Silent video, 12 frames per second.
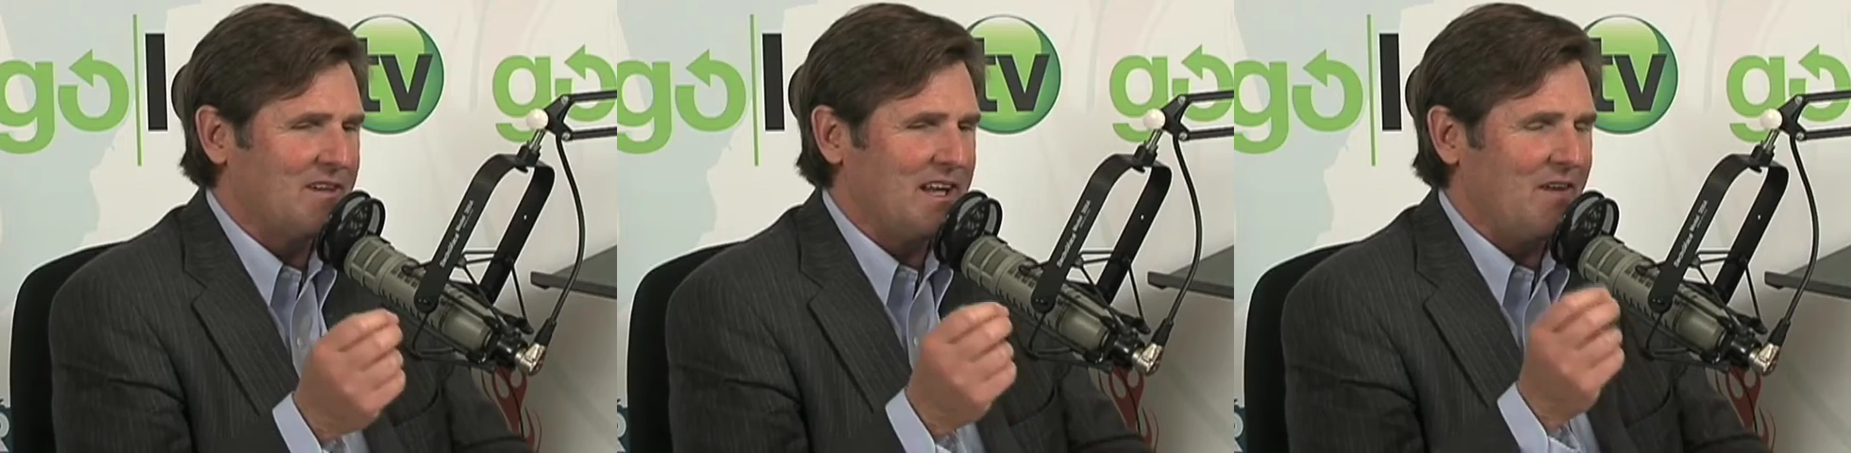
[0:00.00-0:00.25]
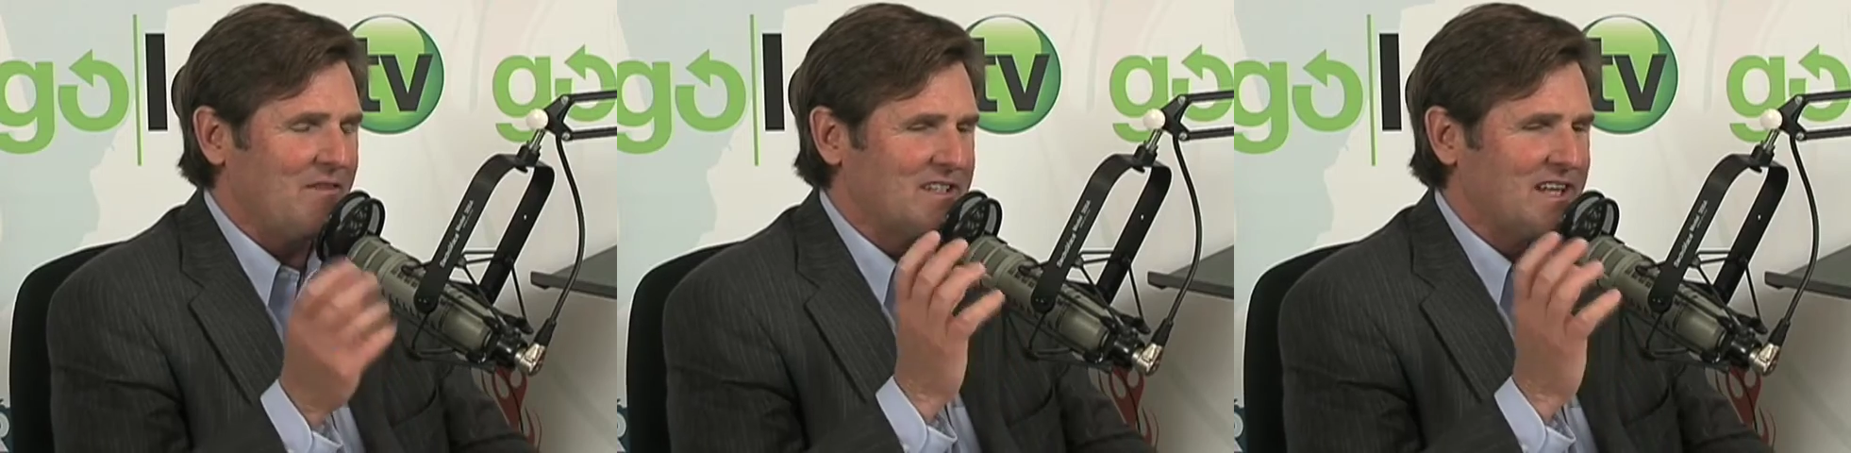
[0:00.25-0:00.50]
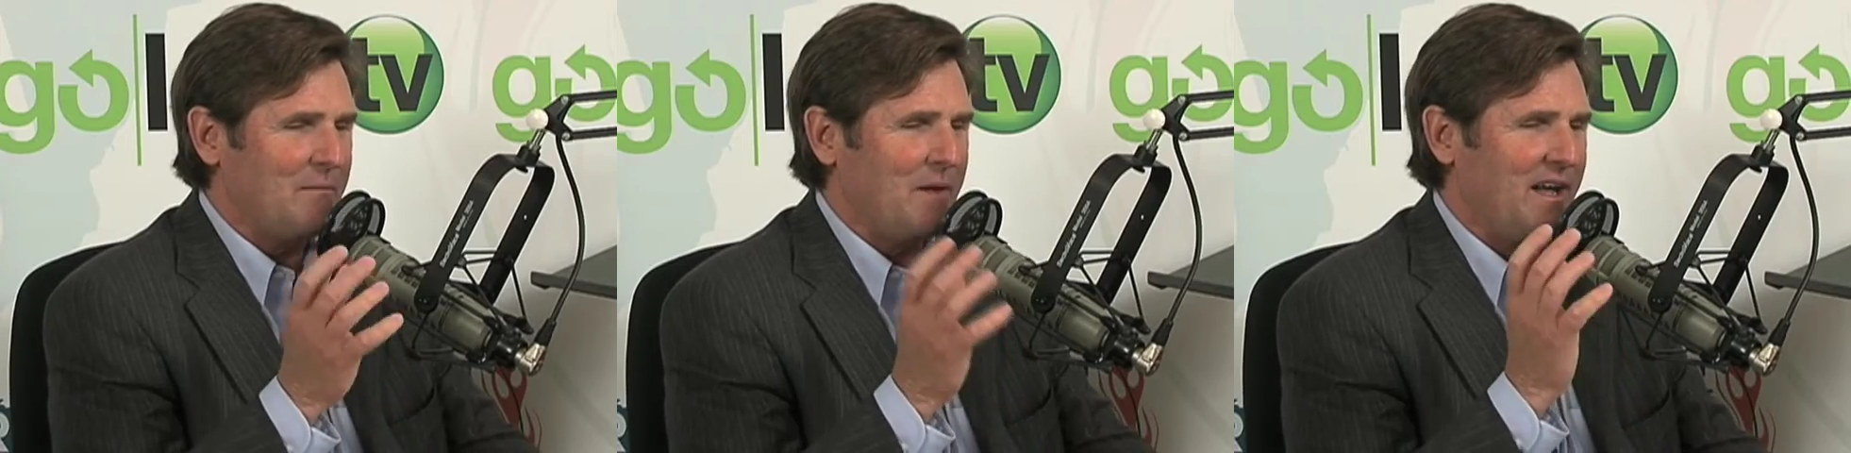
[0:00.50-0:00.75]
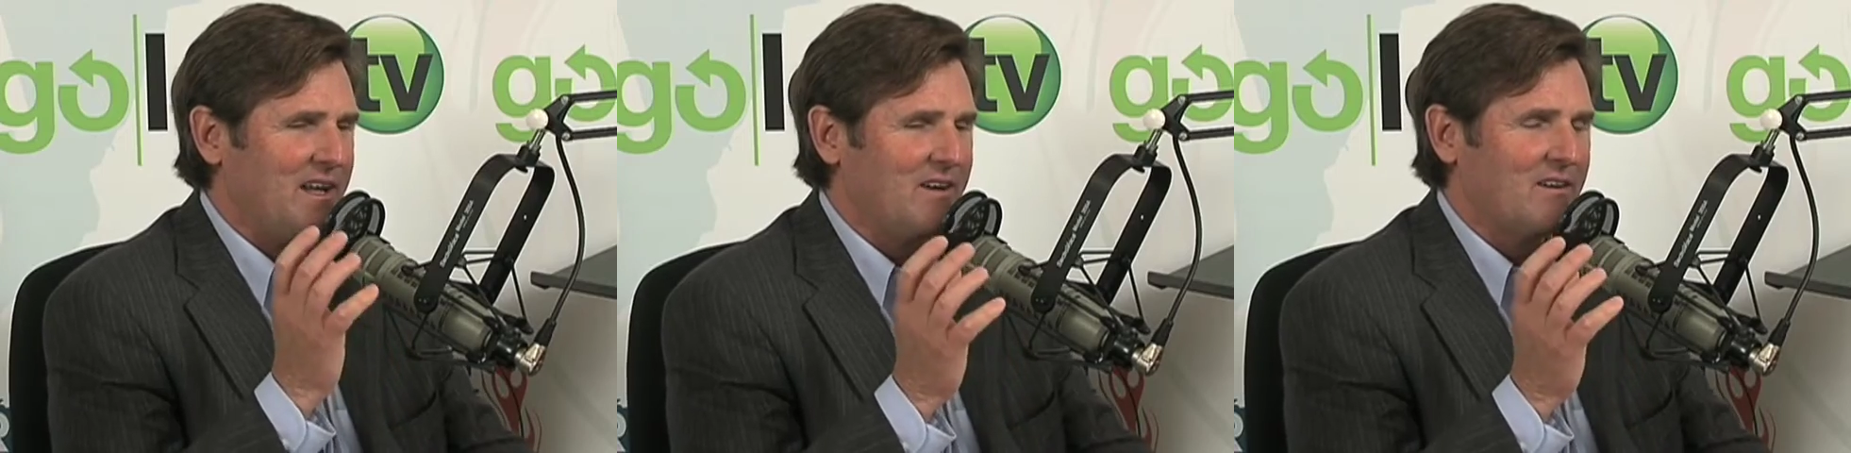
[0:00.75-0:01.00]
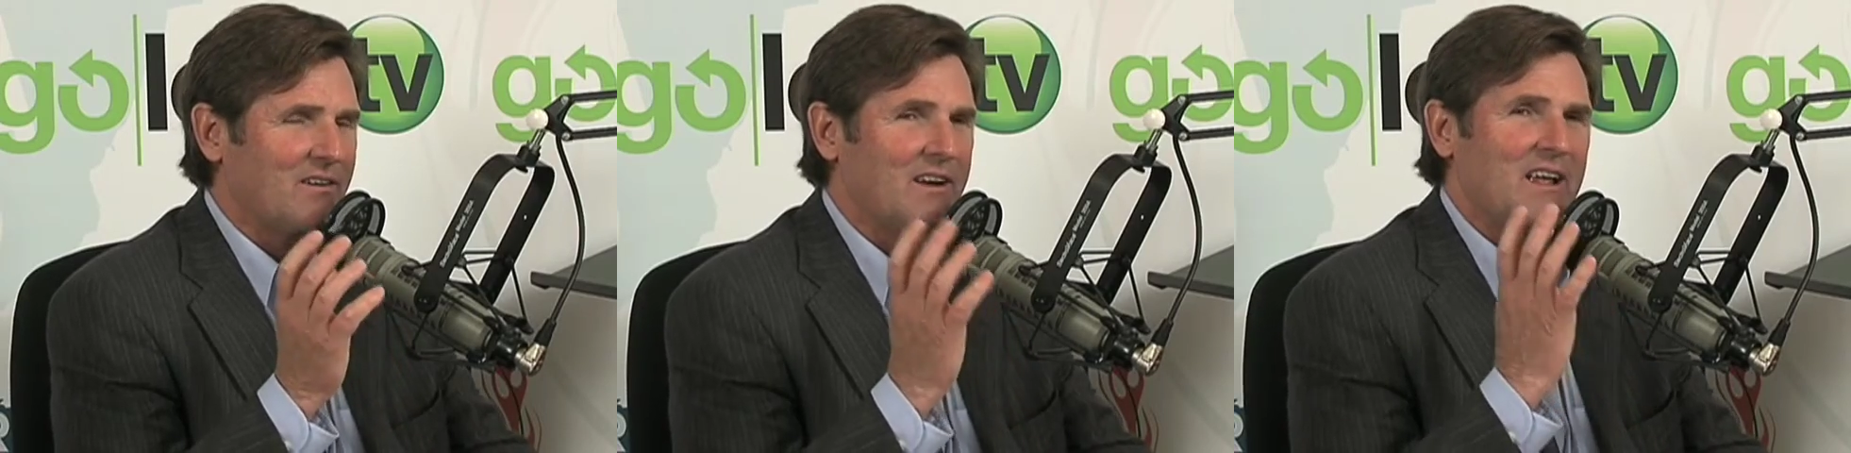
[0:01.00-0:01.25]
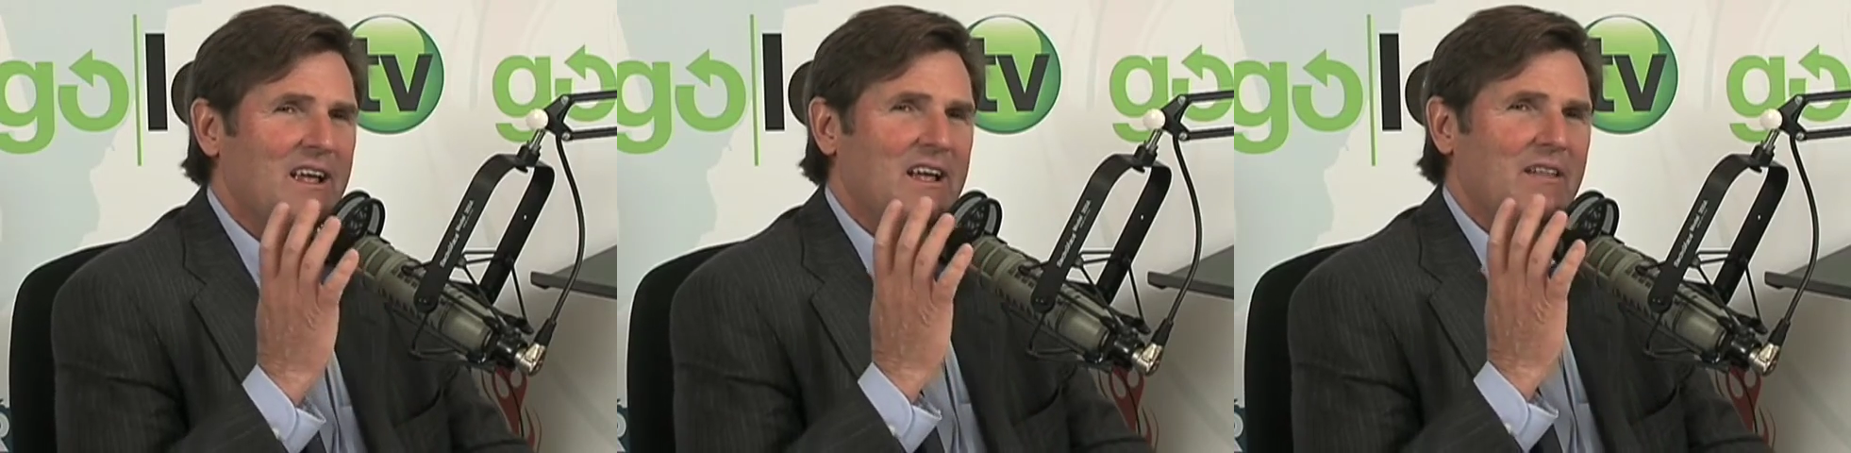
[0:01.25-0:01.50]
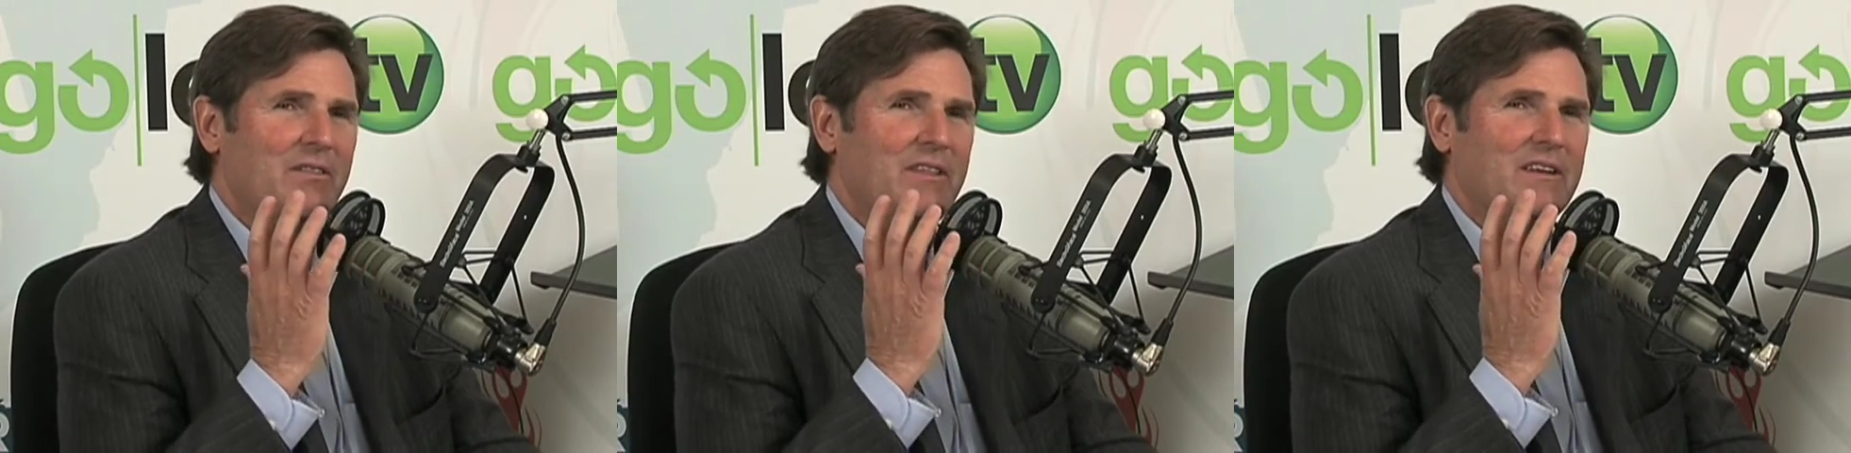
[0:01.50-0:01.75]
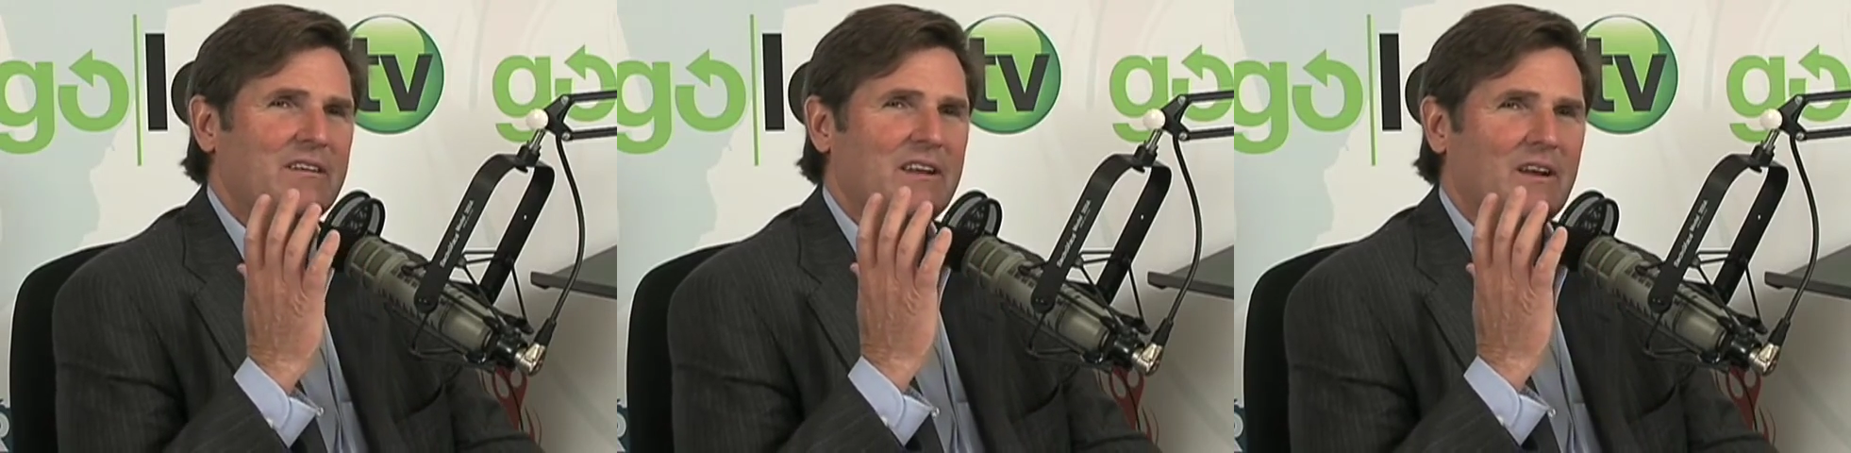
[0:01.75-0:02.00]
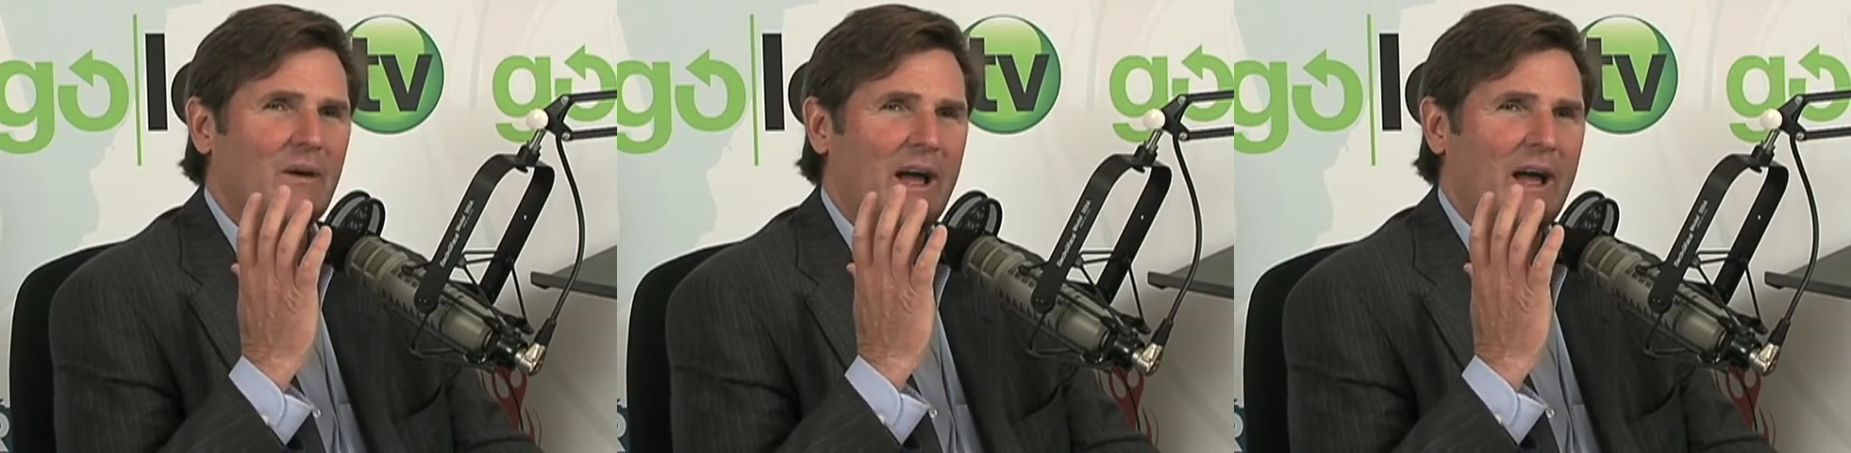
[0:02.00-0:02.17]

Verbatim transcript: every time I hear that, you know,